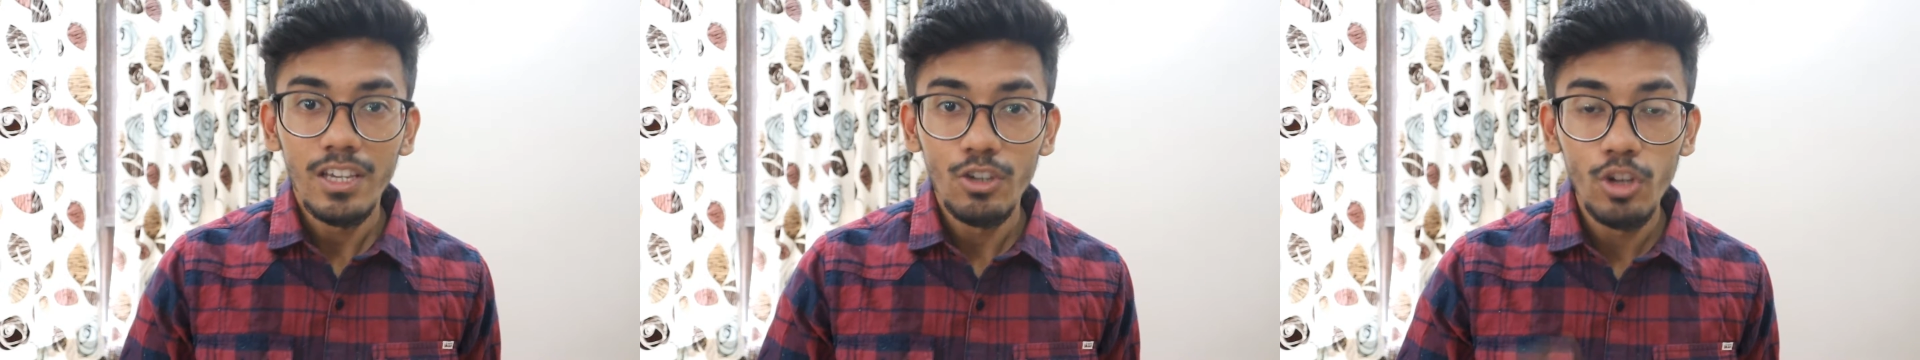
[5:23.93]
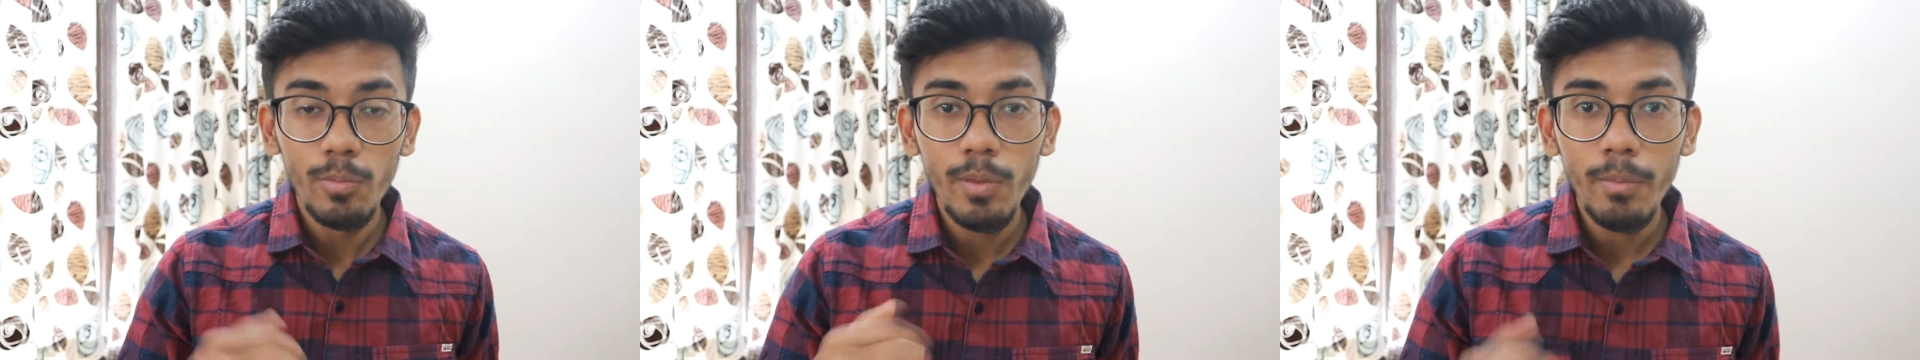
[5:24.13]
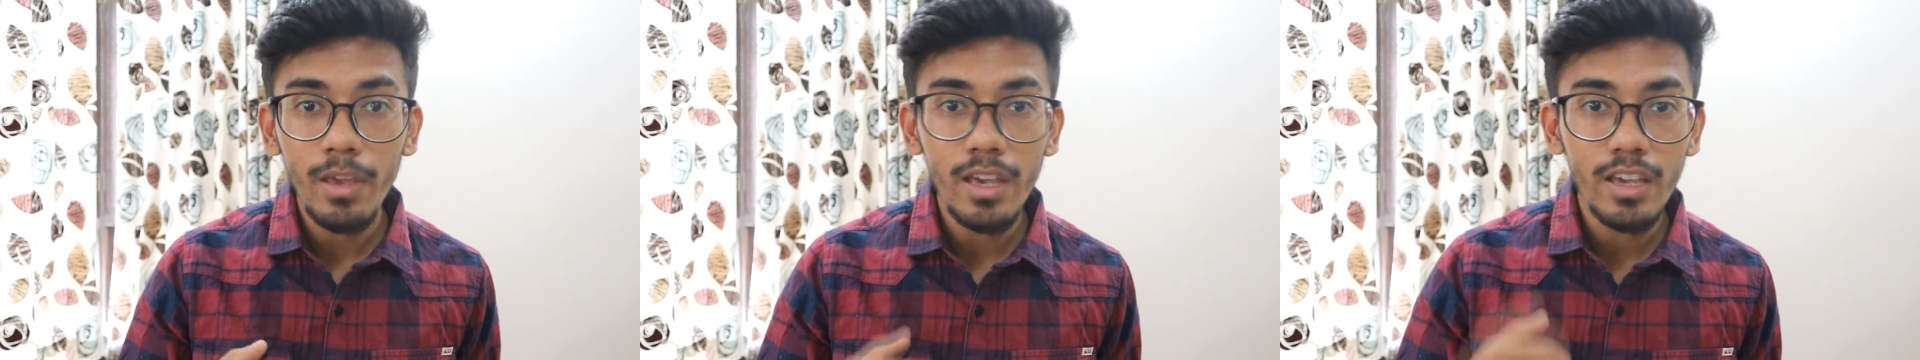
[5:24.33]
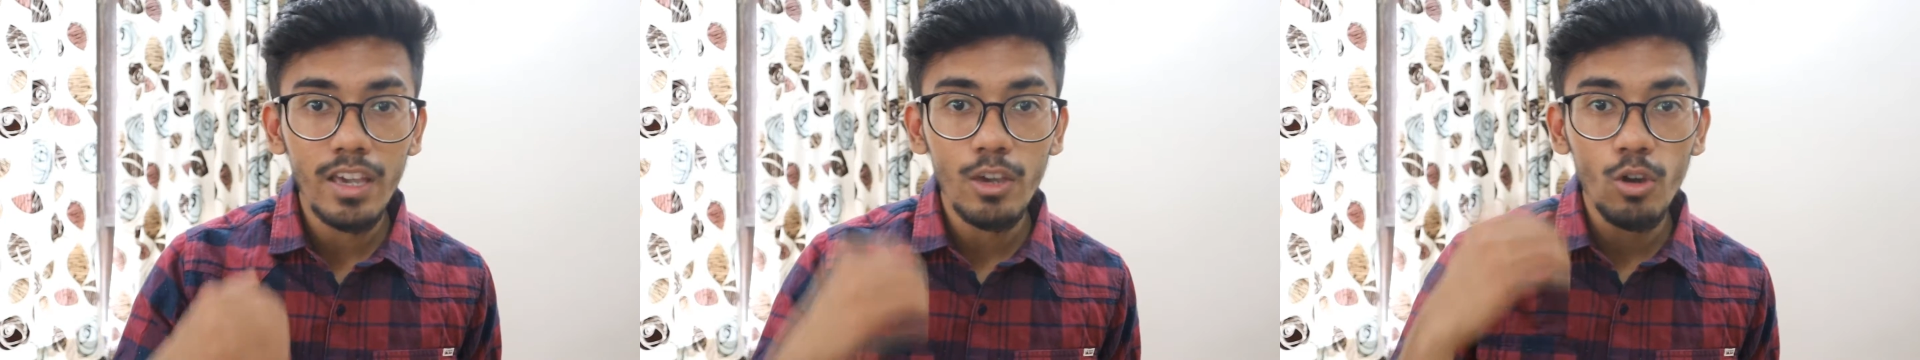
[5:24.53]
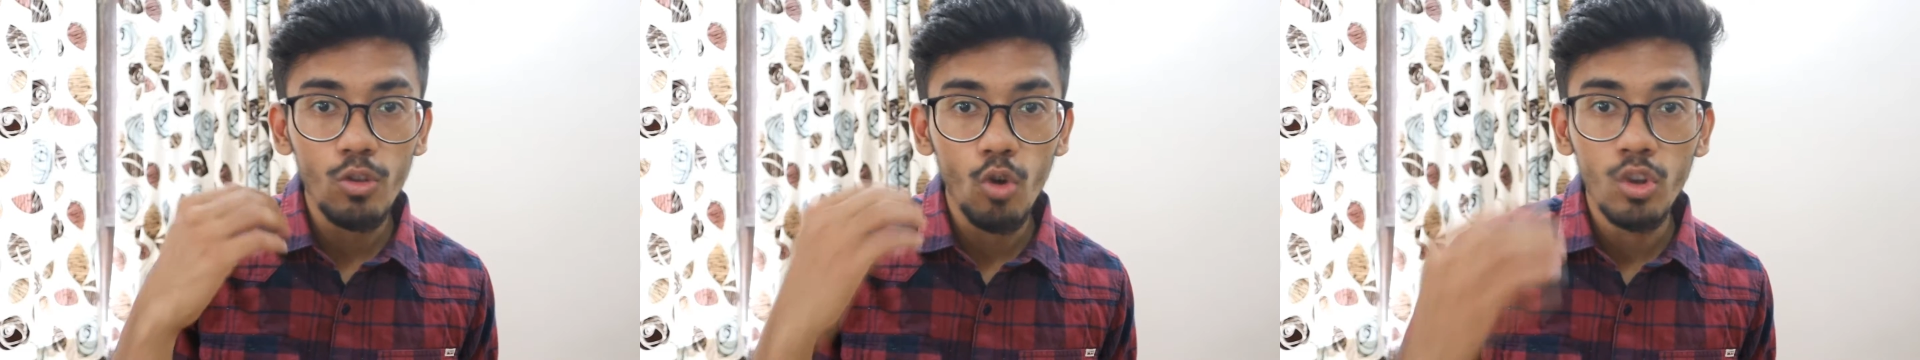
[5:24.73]
you'll be
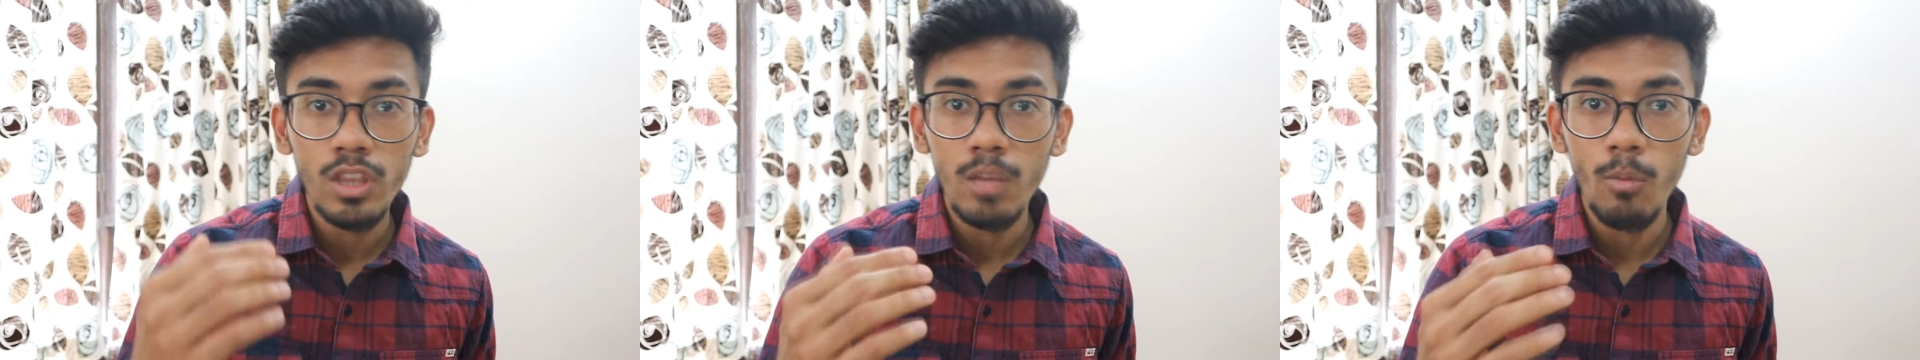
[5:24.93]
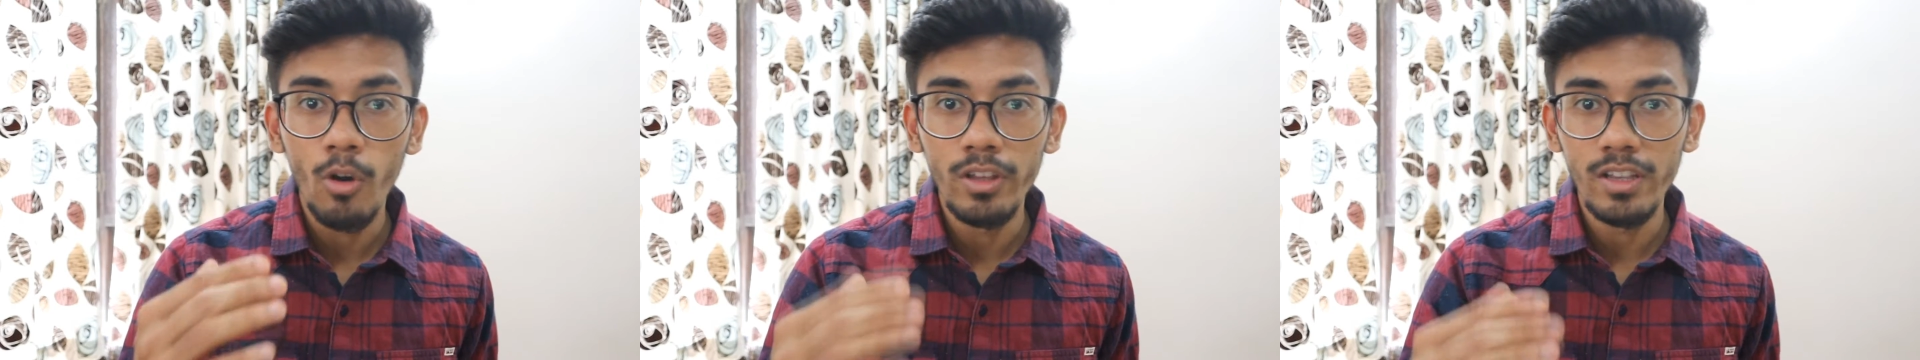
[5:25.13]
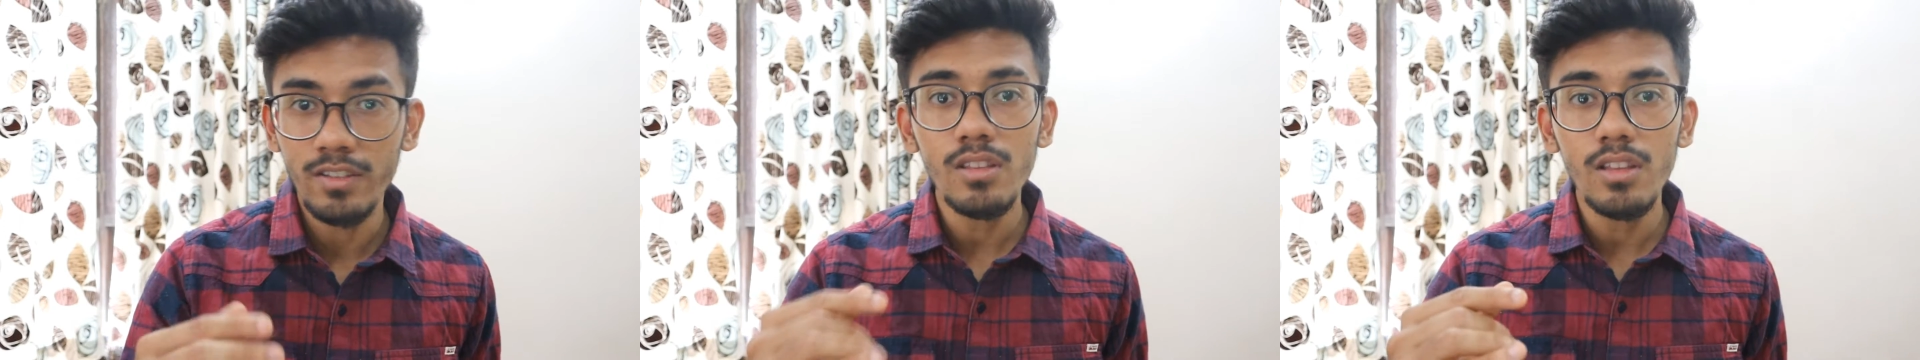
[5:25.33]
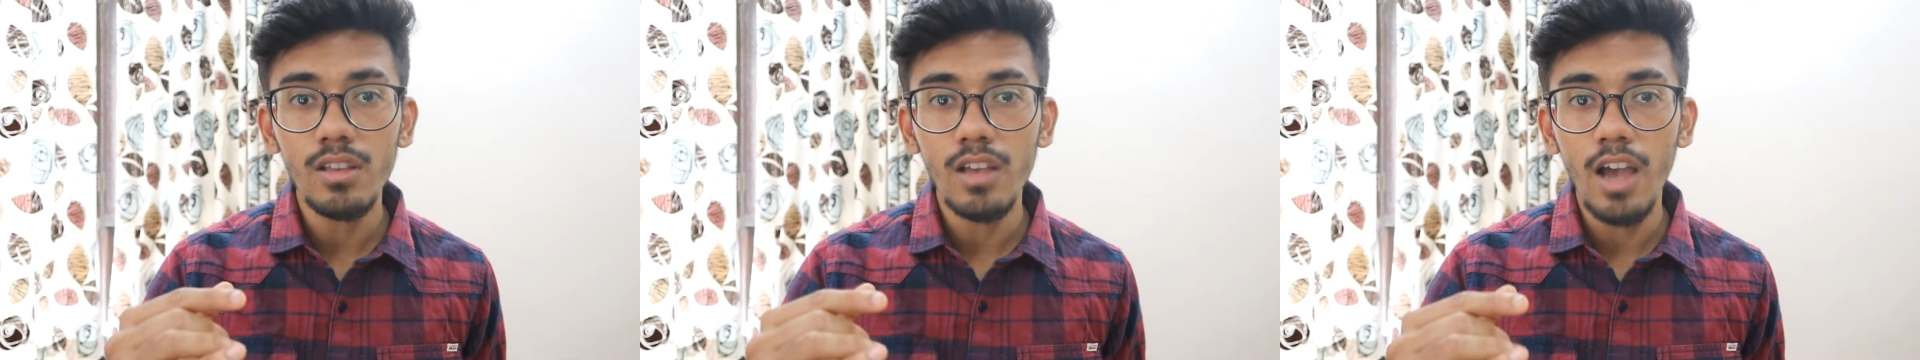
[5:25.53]
making your own mnemonics.